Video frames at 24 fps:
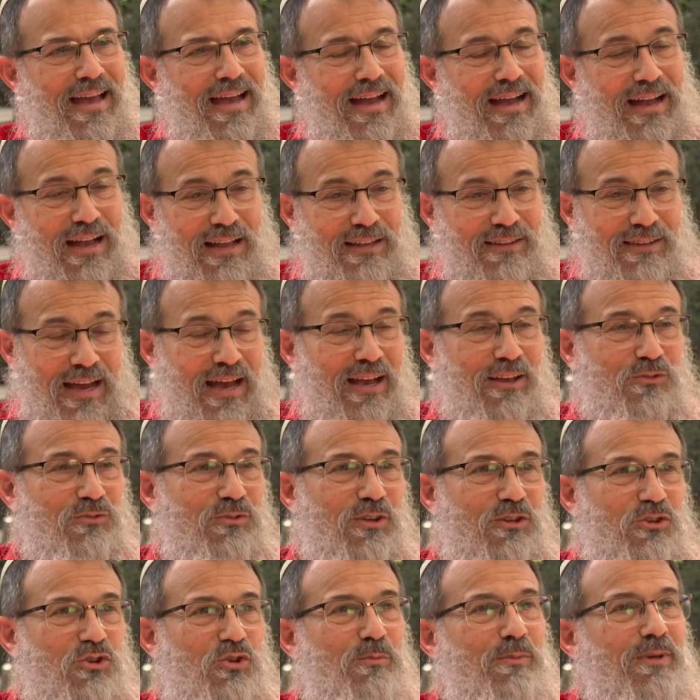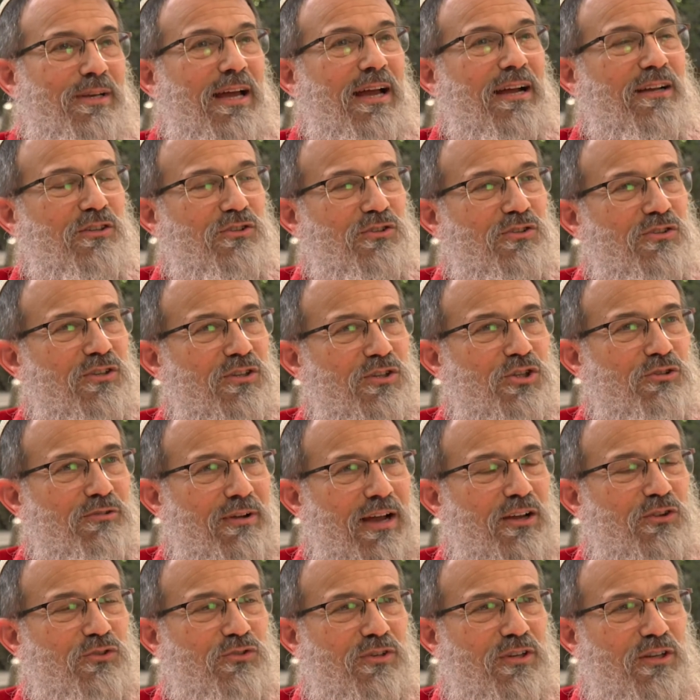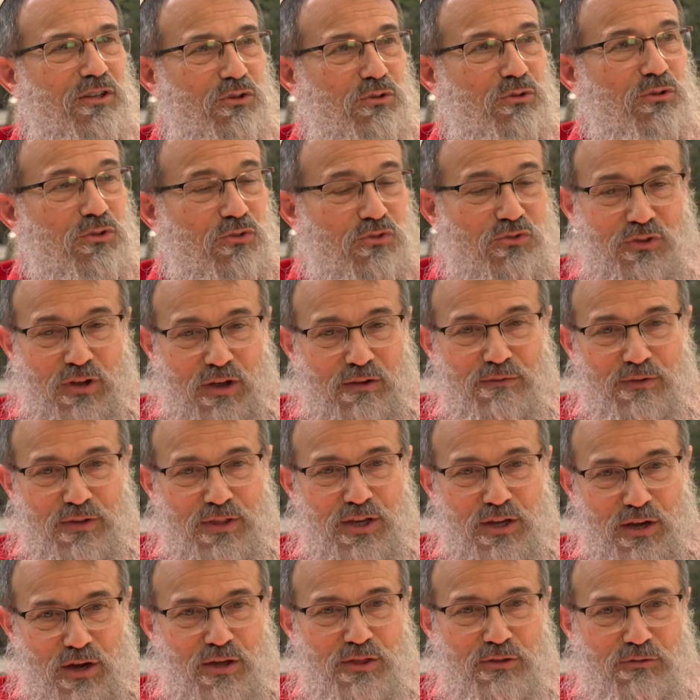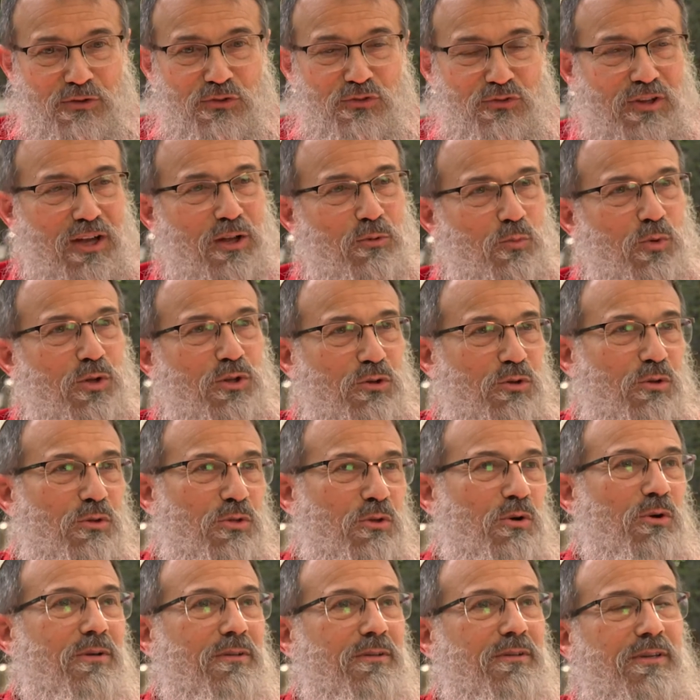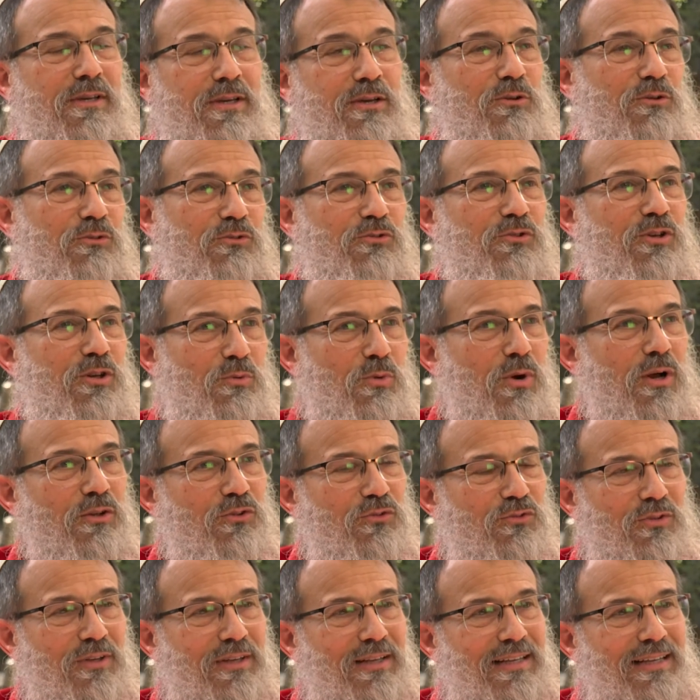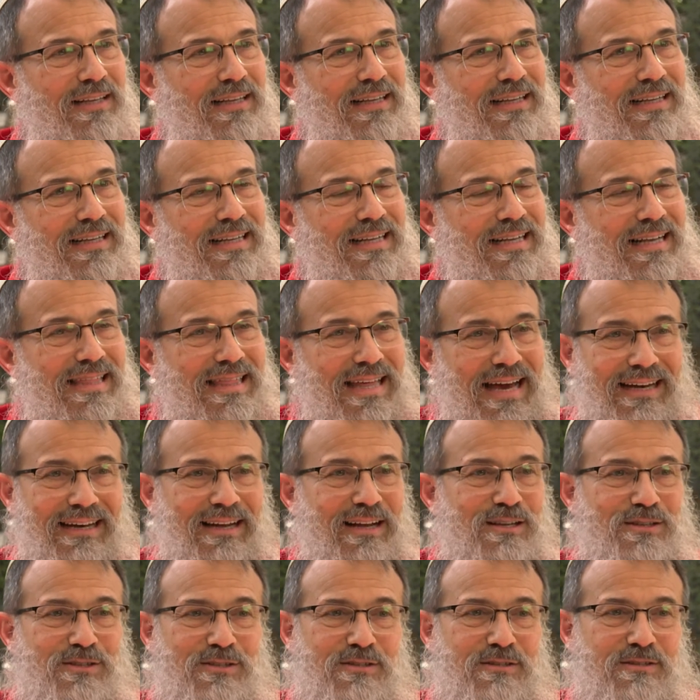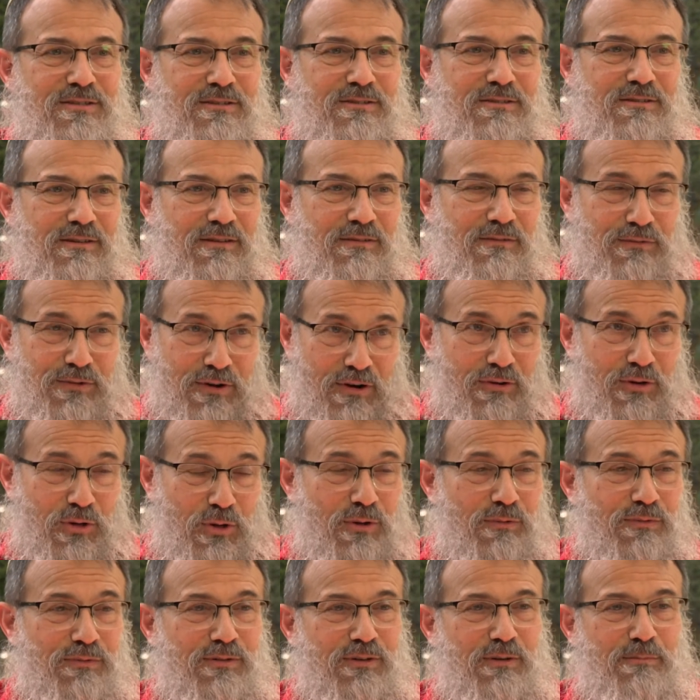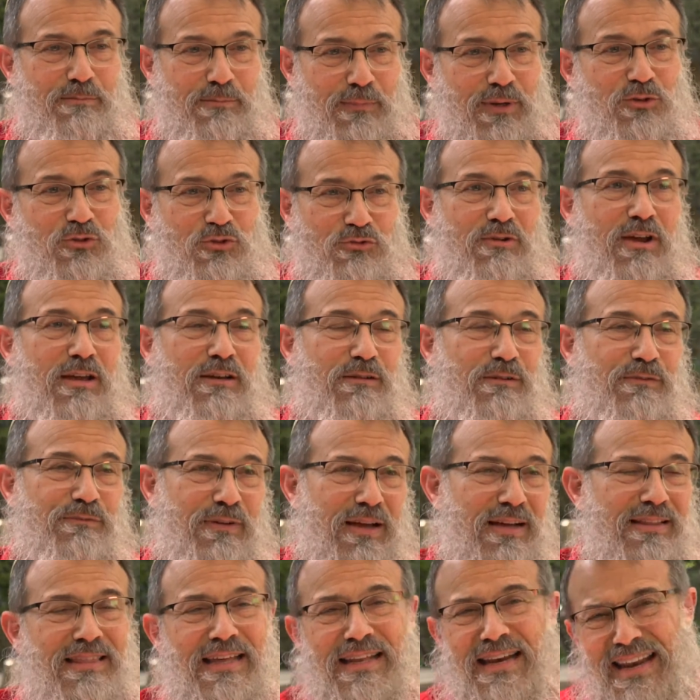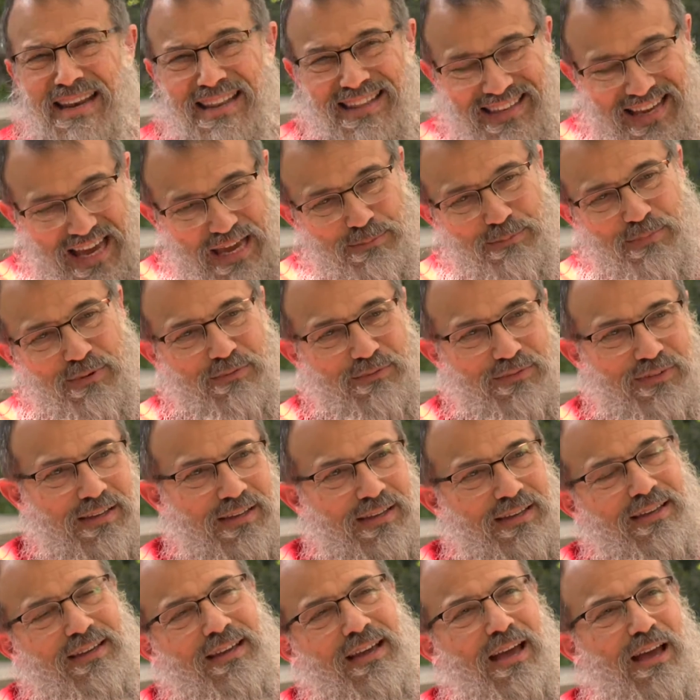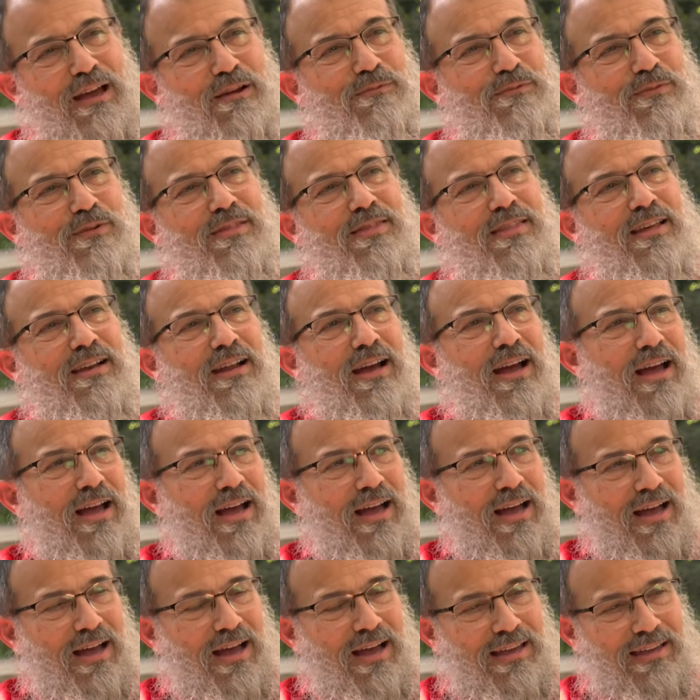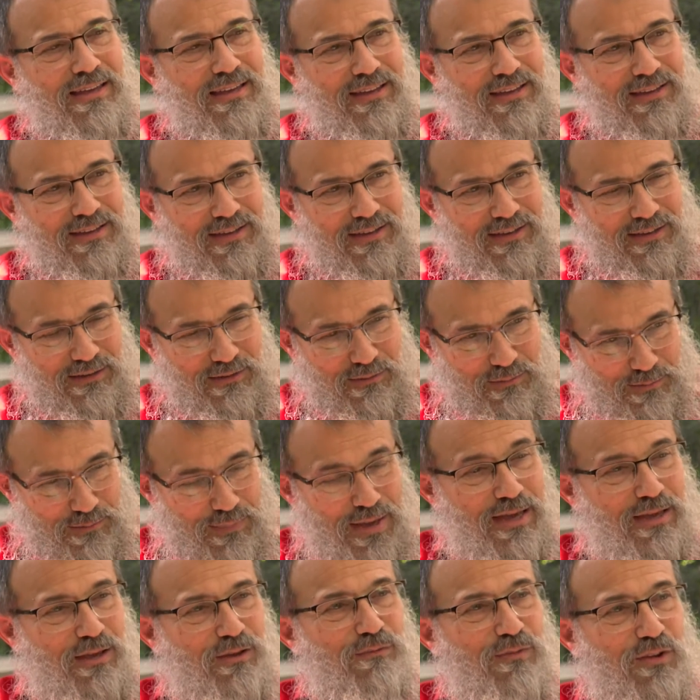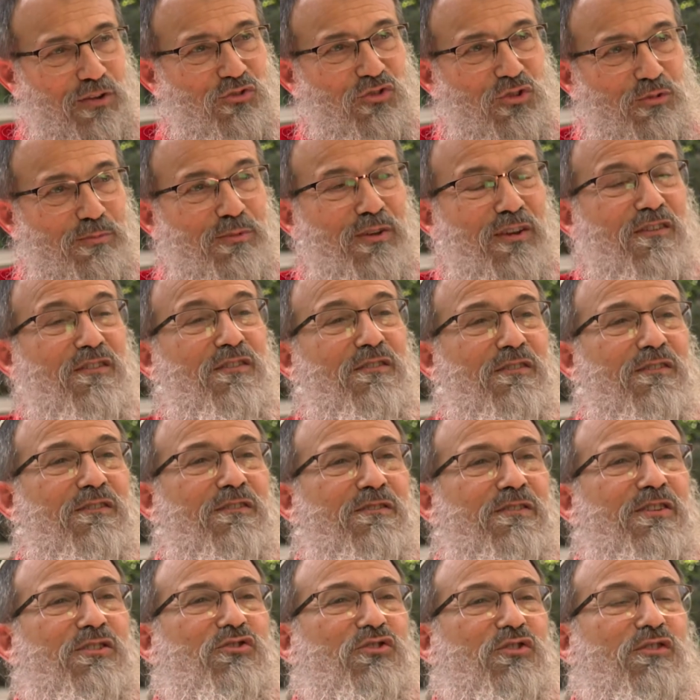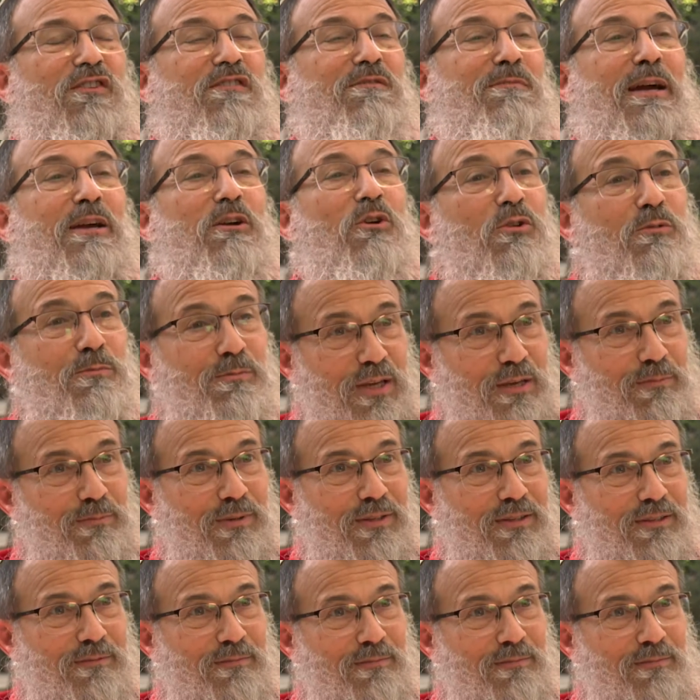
and has that human interaction, and you discover the other is not what you thought he or she was, that has very often a much greater effect than any type of effort that I could make vis-a-vis my own people.